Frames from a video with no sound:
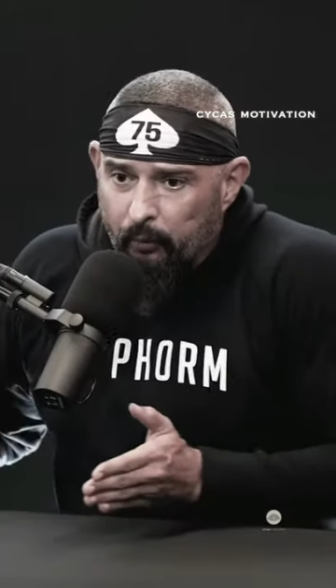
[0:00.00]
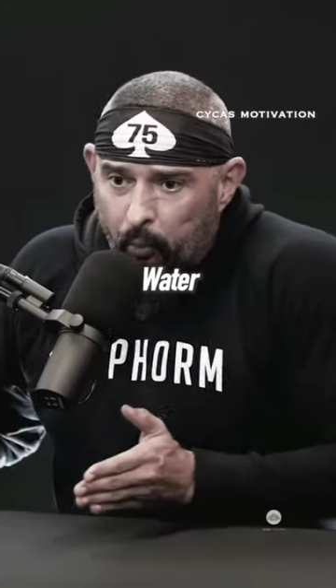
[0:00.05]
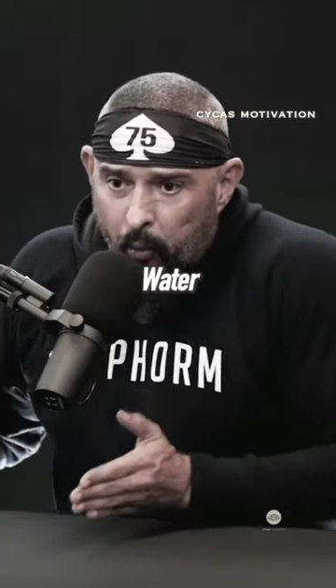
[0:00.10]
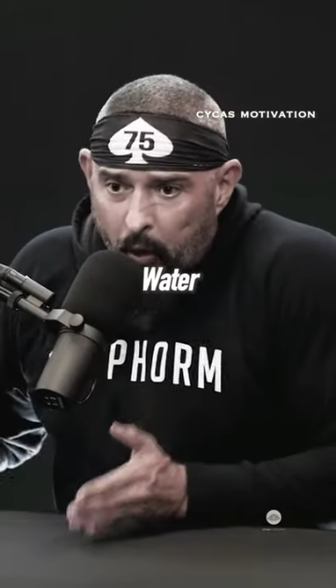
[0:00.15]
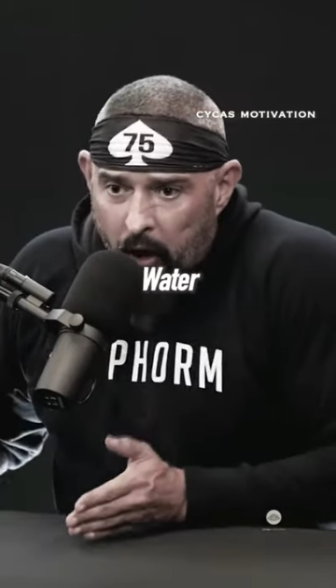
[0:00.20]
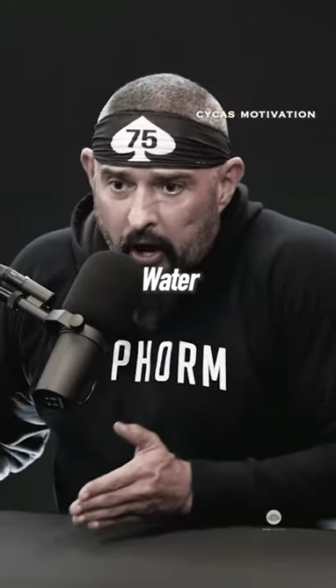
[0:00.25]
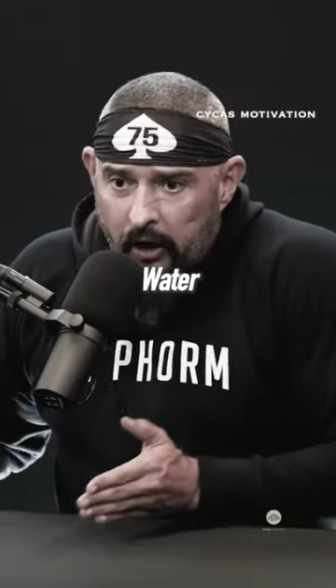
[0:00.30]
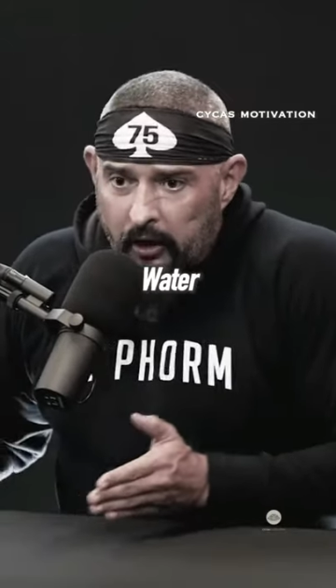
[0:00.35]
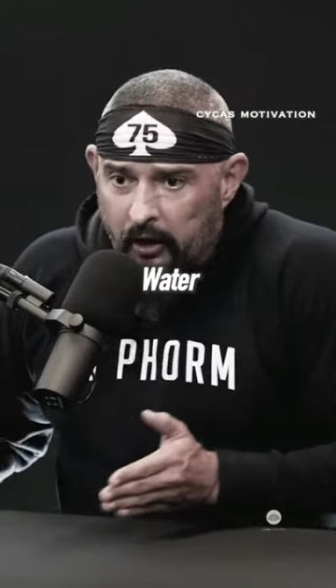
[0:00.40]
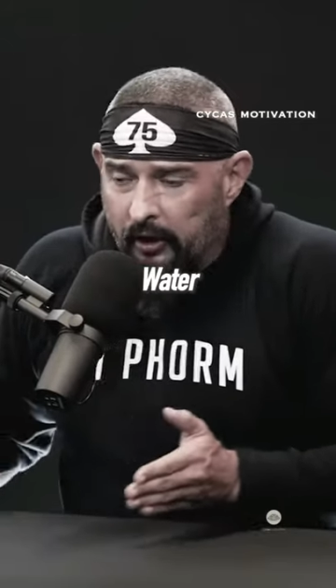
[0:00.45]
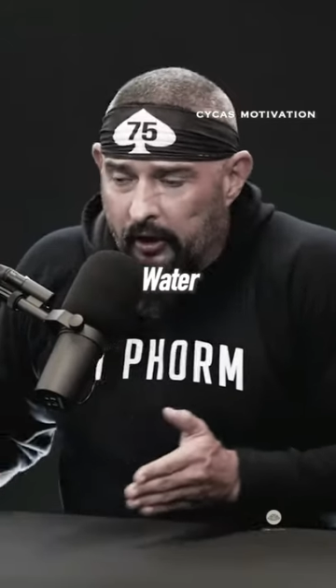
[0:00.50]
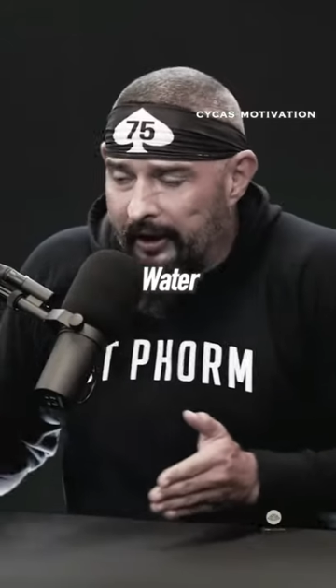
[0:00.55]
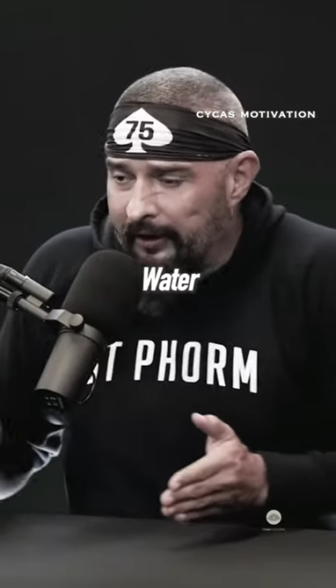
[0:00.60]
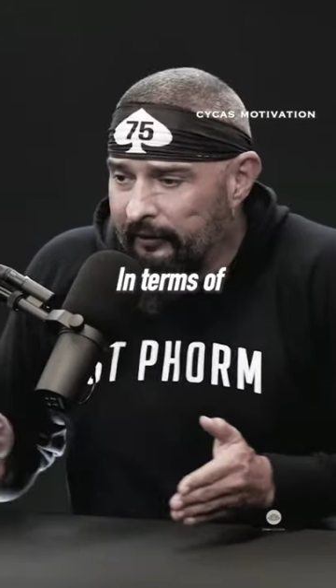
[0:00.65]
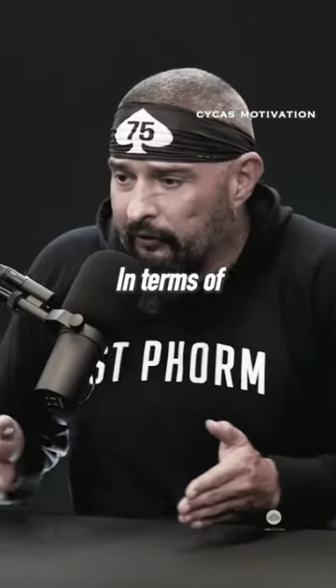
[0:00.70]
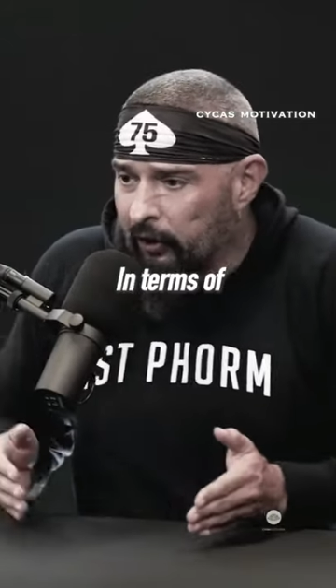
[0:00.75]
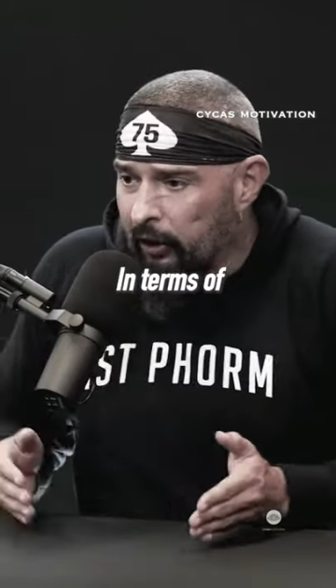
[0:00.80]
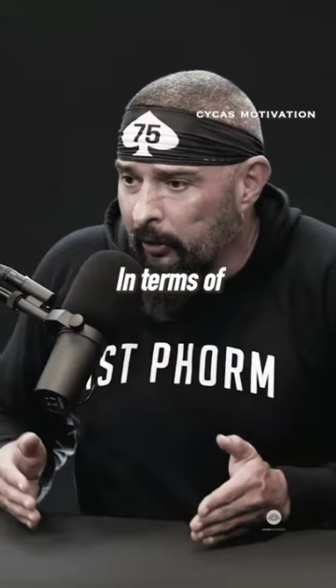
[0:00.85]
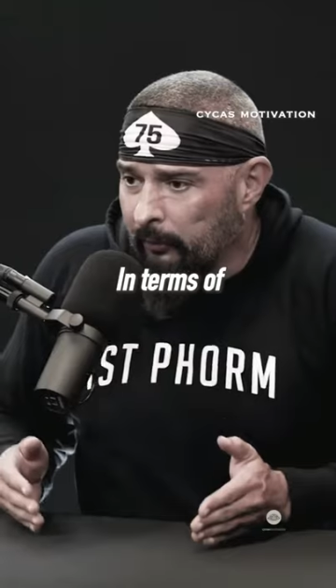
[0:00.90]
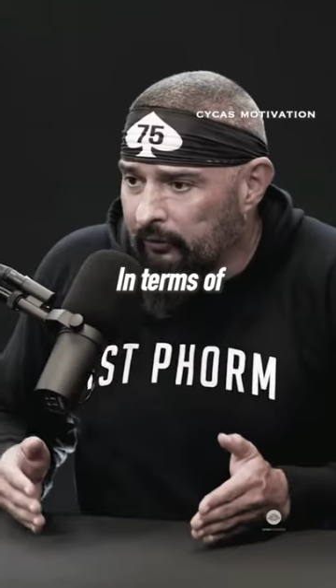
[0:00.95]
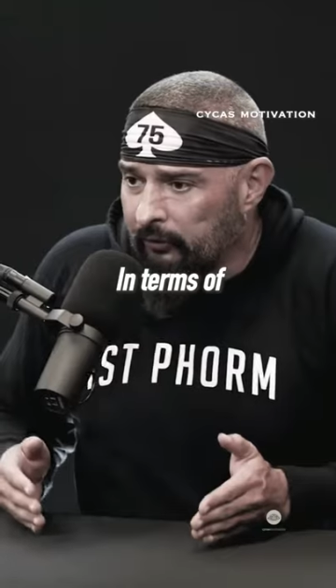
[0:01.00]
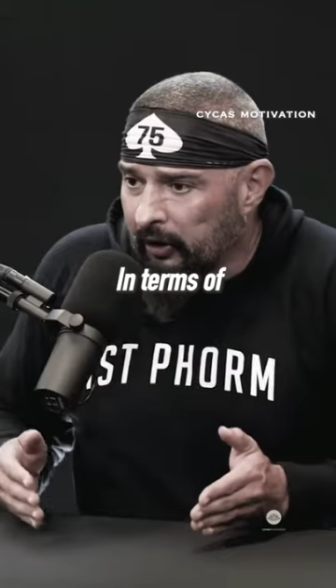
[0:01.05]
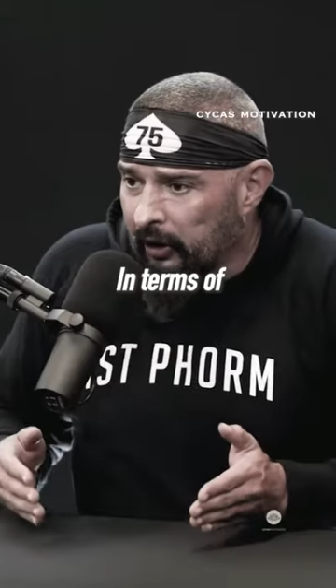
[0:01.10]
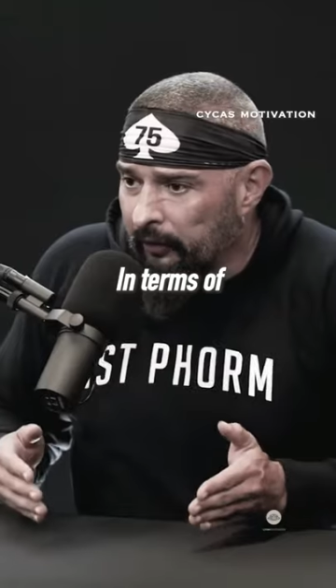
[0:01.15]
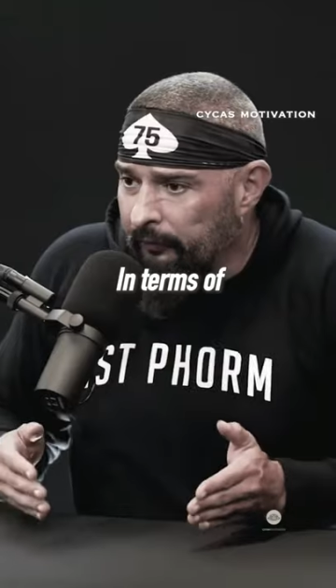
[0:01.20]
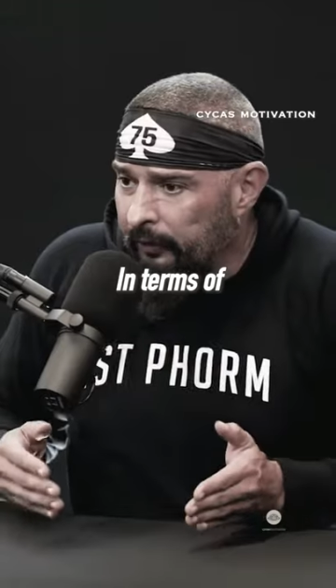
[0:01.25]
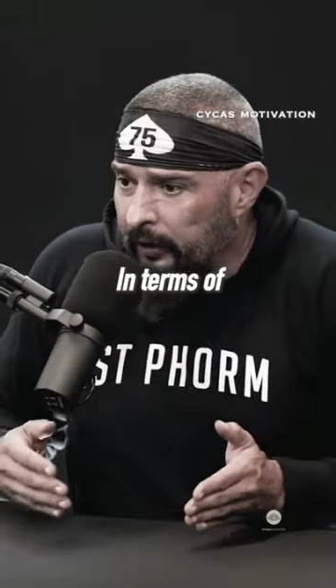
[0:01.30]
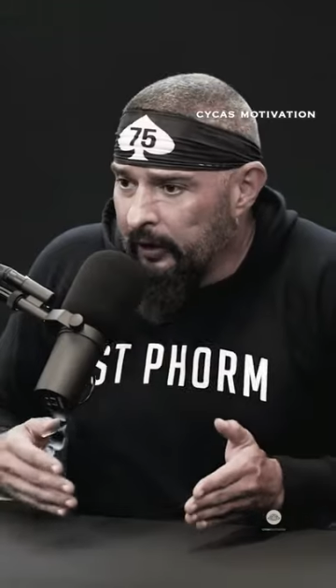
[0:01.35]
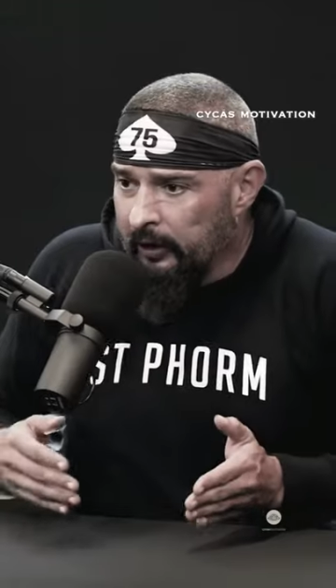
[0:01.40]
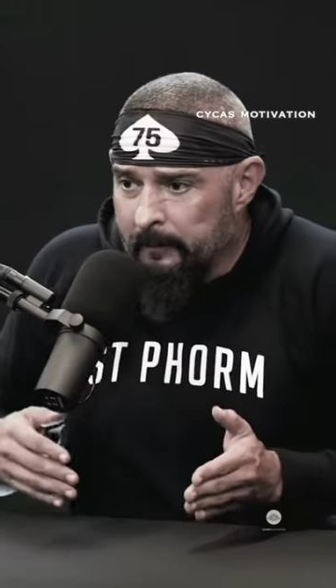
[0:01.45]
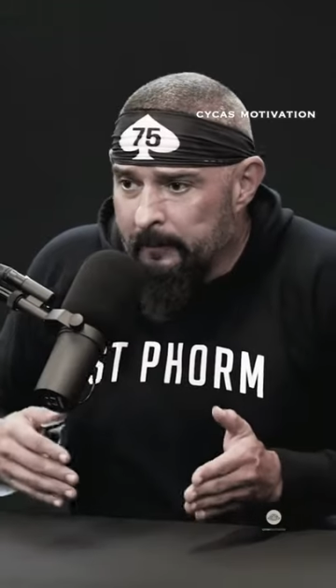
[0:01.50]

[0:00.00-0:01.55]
water, in terms of